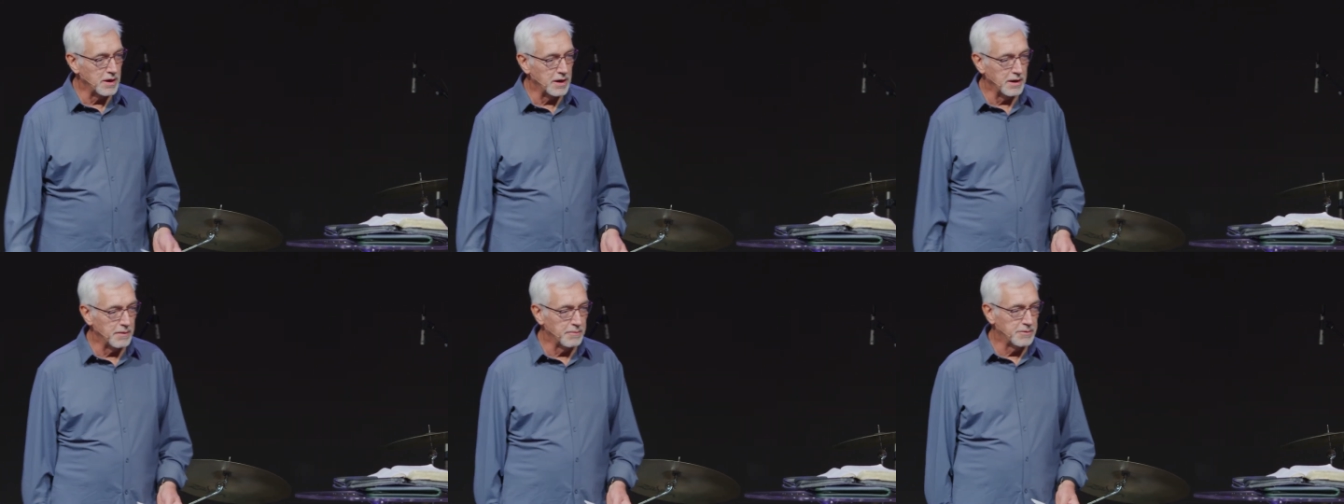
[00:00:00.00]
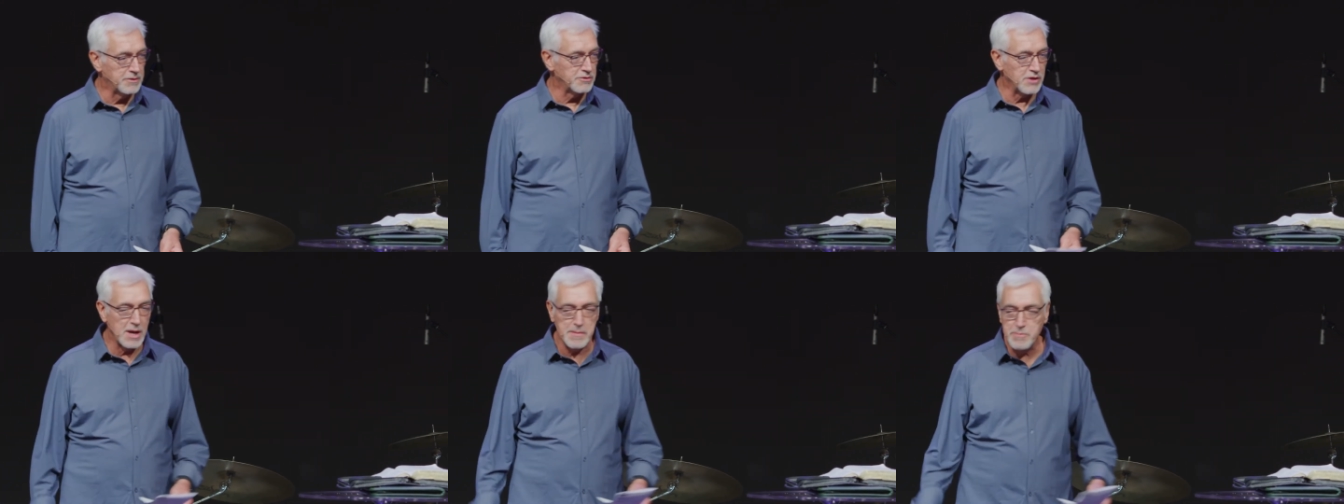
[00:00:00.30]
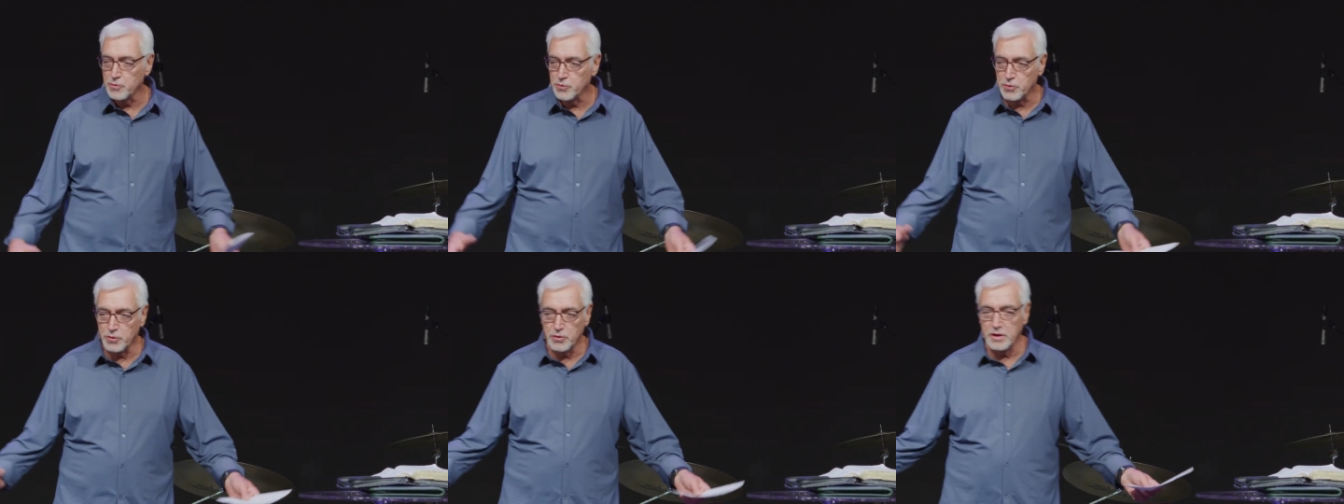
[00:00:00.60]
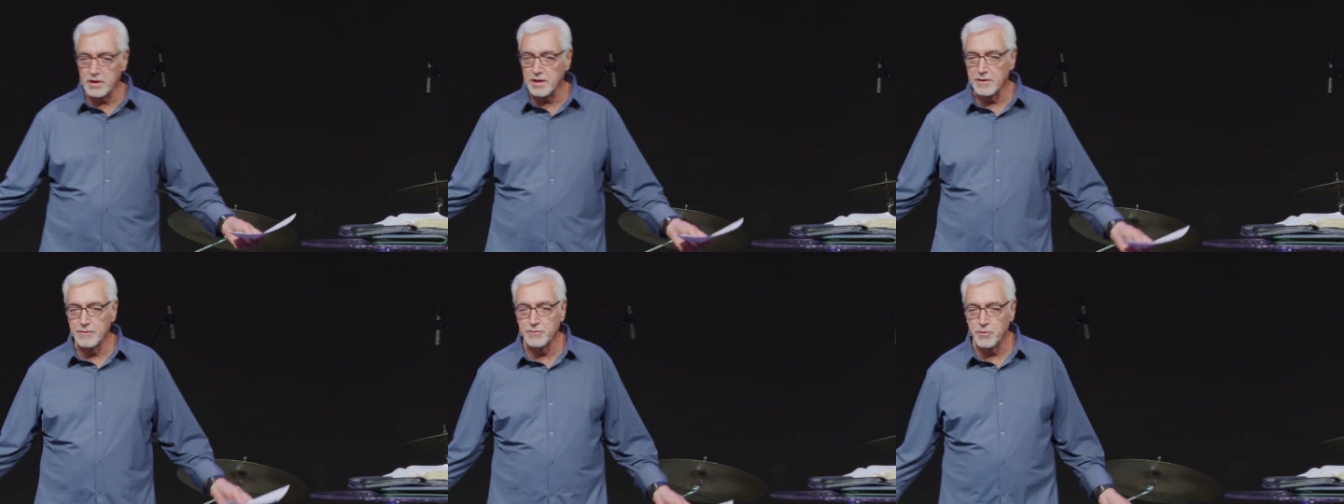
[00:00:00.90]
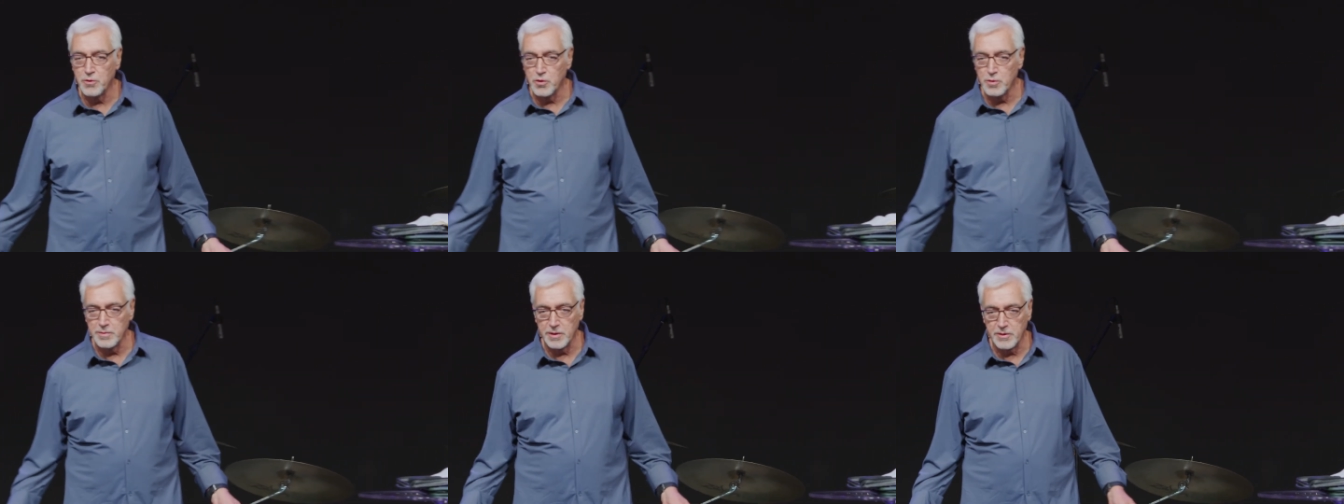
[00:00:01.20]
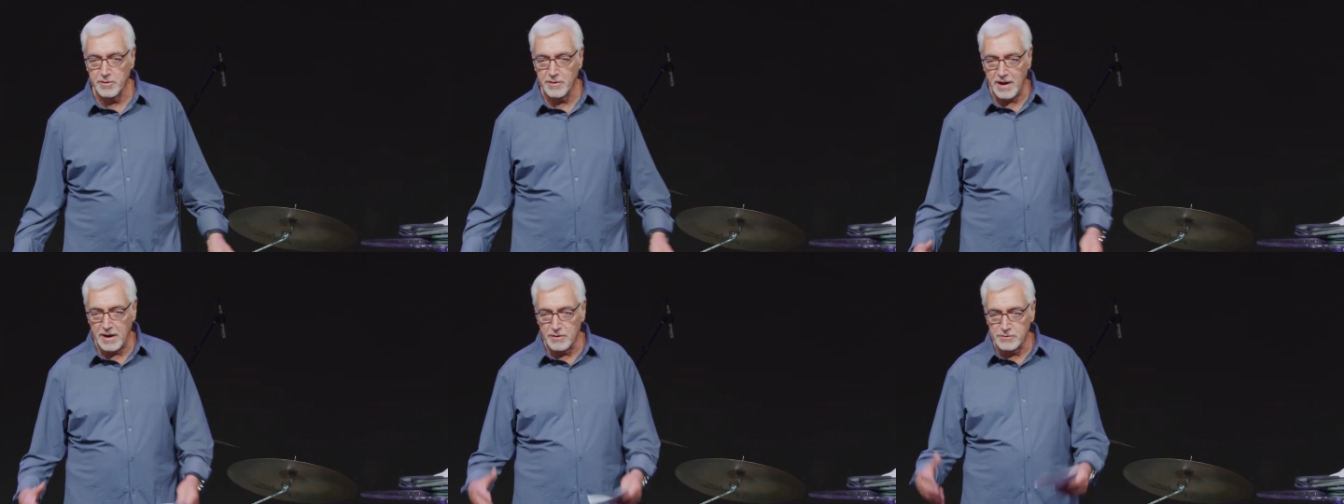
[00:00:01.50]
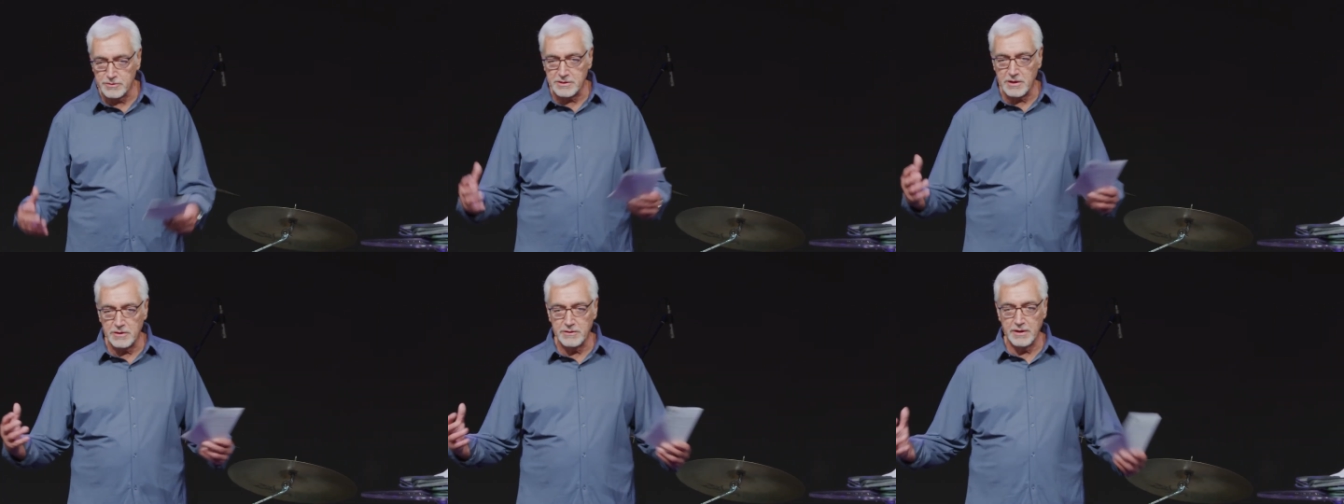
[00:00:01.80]
And the disciples were looking for him. The crowd
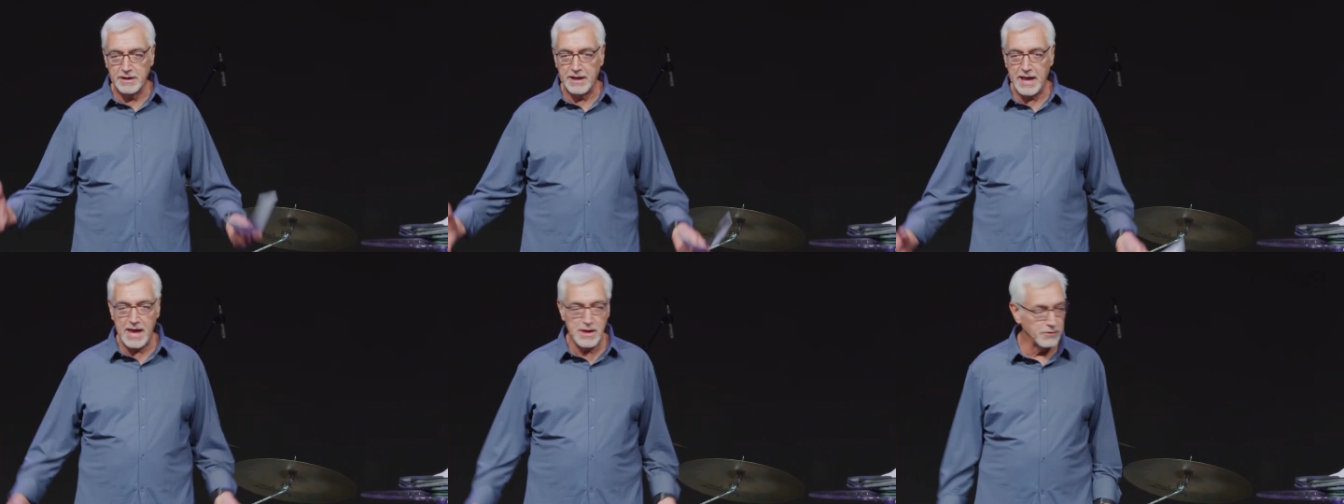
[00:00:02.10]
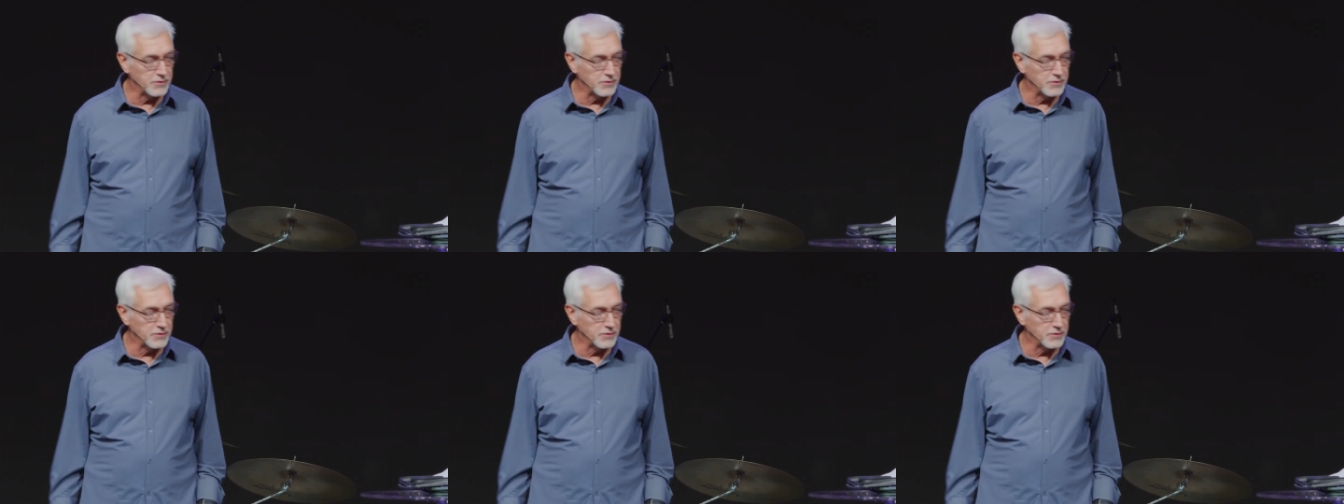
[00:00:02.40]
was starting to gather.